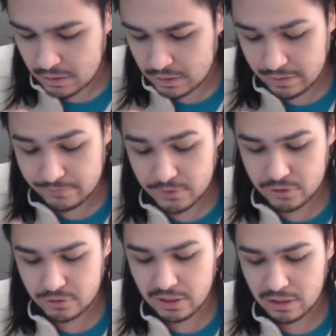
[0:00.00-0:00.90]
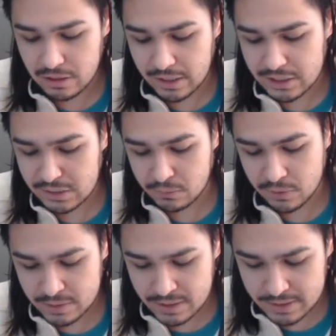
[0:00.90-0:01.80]
I for sure caught that Superboy
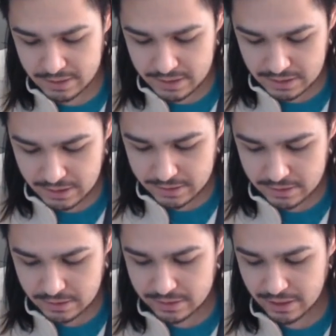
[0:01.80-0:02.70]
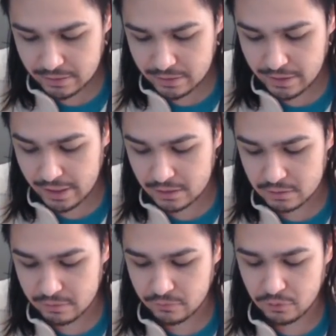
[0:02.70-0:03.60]
was a D designation, Terra, Halo,
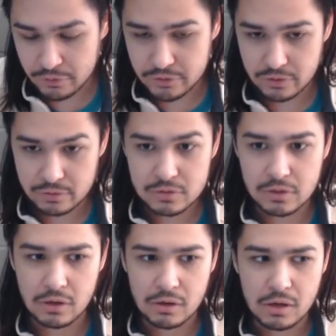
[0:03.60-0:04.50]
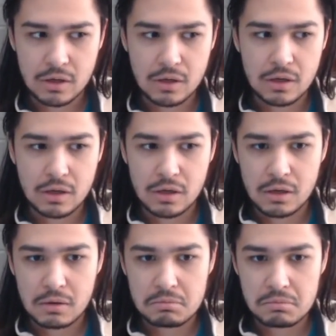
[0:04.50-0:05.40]
and Forager. So
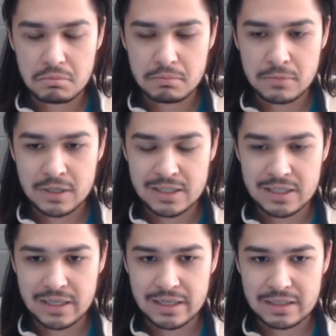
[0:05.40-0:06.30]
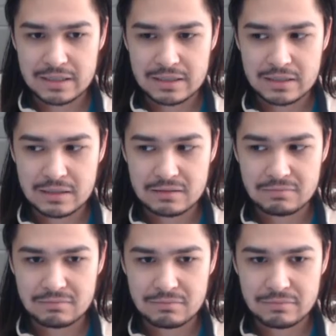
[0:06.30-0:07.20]
is it like,
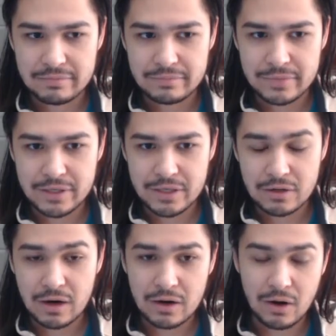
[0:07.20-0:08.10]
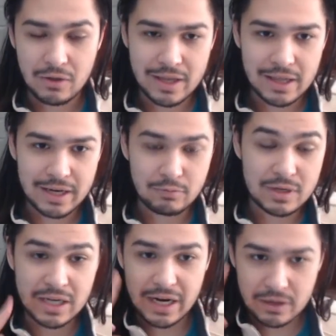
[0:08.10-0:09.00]
you know, are they like
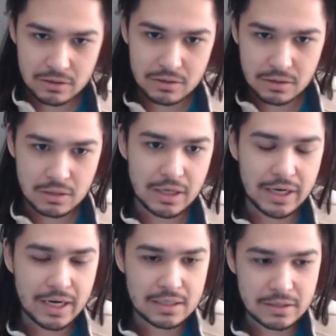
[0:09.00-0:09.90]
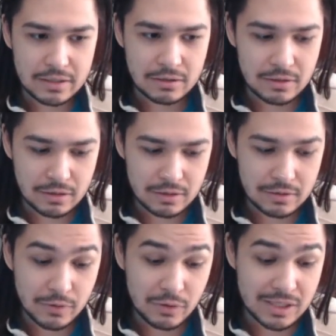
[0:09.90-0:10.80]
retired, I guess? You know,
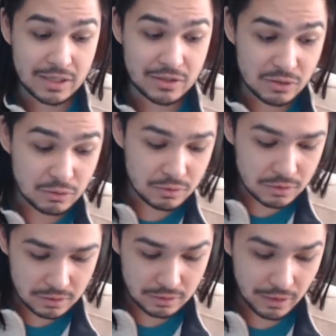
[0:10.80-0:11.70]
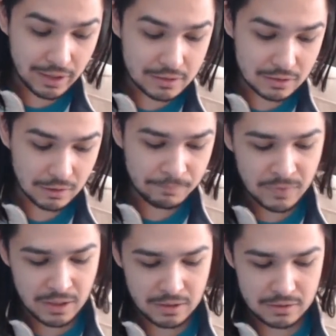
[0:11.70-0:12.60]
they're focusing on school, the kids are.
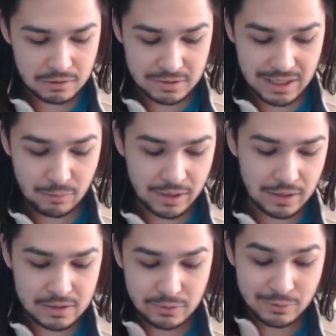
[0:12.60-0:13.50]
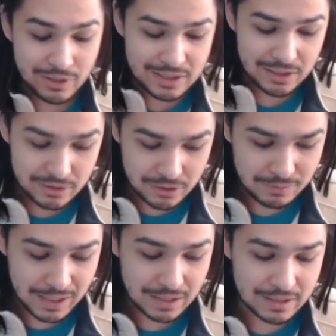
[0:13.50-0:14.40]
So is that why Superboy is there too,
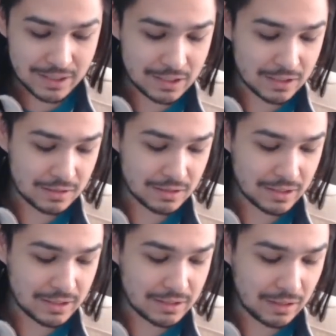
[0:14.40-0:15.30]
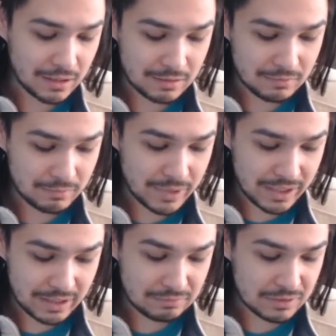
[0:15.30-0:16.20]
because he's done
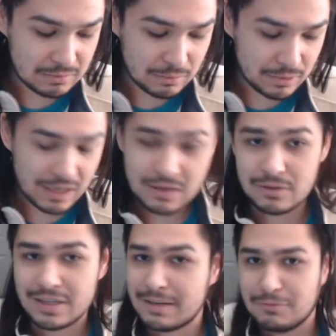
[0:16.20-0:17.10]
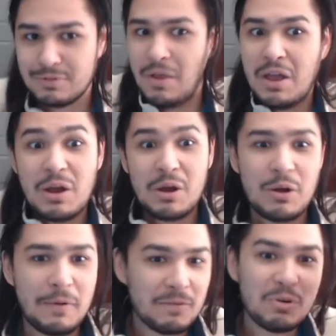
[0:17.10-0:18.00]
being Superboy? I don't know, like
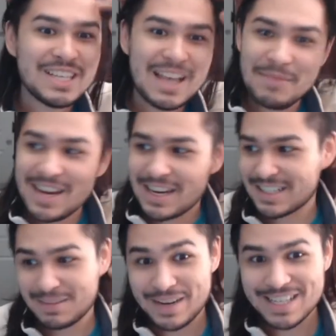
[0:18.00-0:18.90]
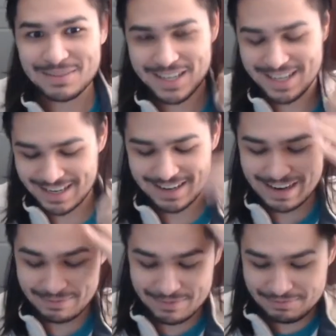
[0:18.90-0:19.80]
what does that mean? Does it mean something?
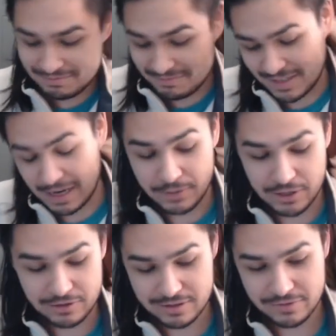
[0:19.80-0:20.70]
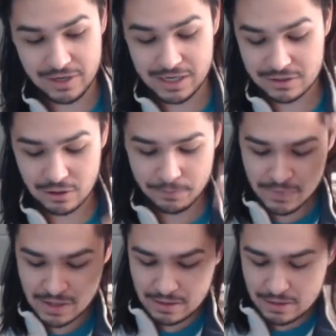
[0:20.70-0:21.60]
I'm curious if you guys know.
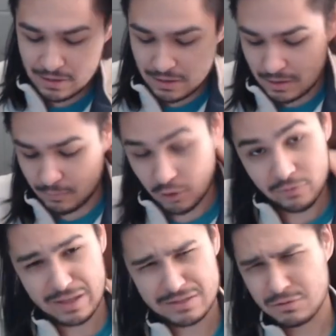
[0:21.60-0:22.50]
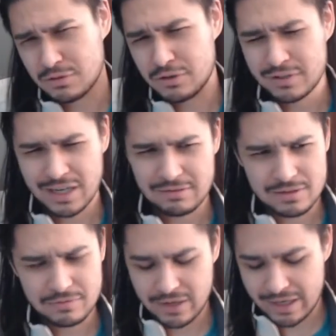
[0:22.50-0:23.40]
Or if that's old news and I'm
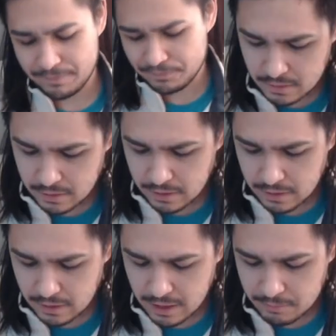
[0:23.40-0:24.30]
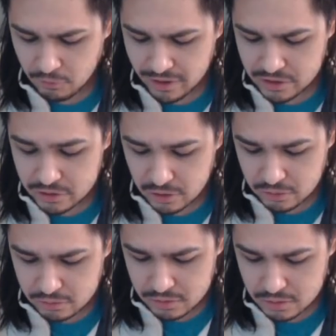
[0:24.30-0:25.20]
just forgetting. Emery
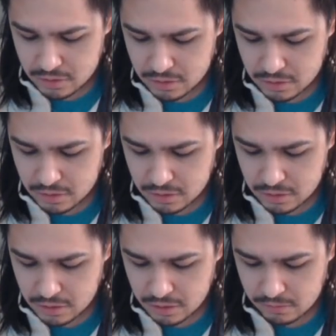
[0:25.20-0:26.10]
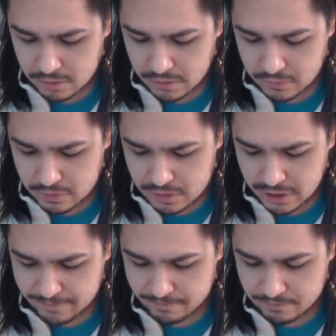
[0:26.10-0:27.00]
Jones, I believe her
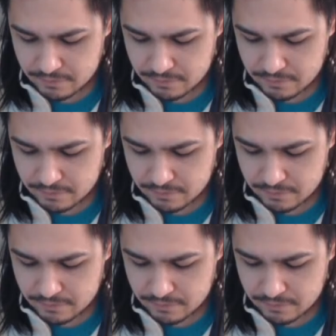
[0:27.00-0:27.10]
name.